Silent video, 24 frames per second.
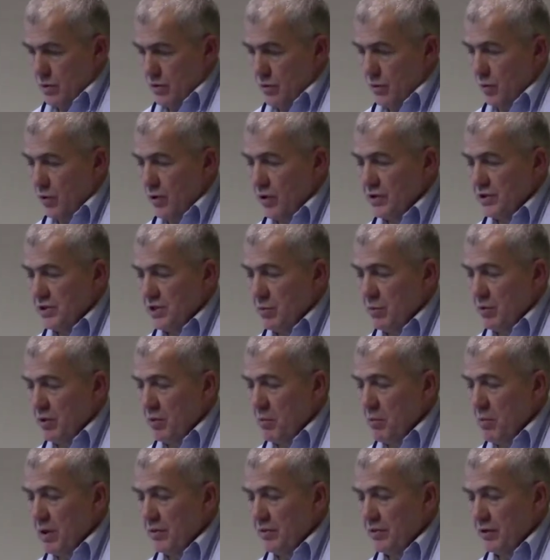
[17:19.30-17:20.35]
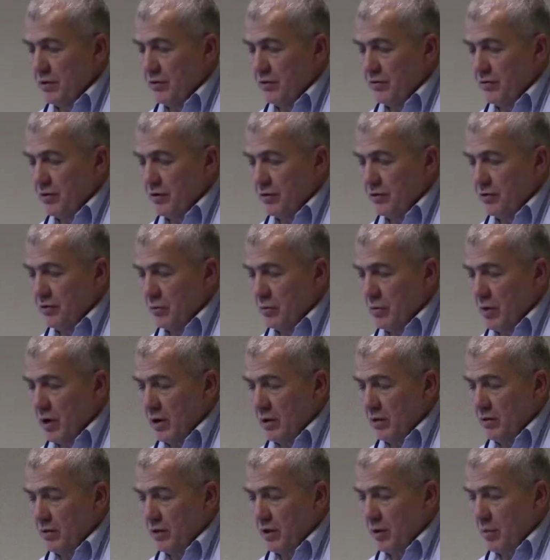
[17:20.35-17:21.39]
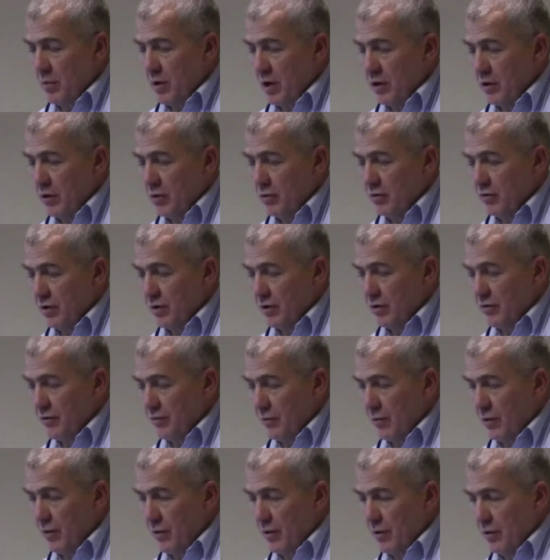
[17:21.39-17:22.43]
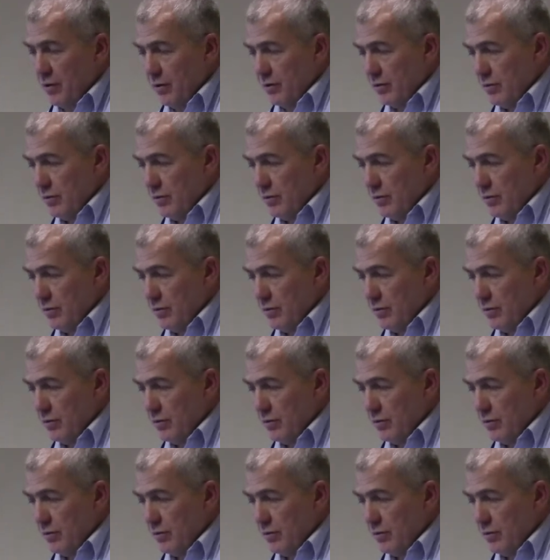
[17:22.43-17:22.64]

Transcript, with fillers: So what are some of the methods that you might think about using for,